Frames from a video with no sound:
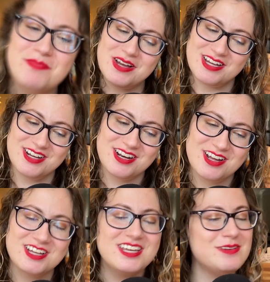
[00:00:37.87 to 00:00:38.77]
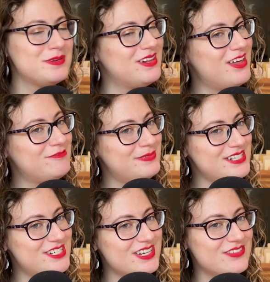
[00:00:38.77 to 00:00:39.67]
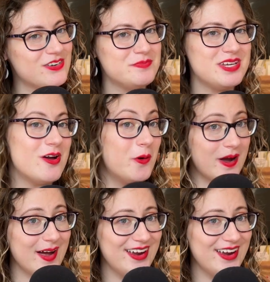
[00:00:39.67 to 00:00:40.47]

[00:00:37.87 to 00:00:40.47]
But keep your love PG for me, okay?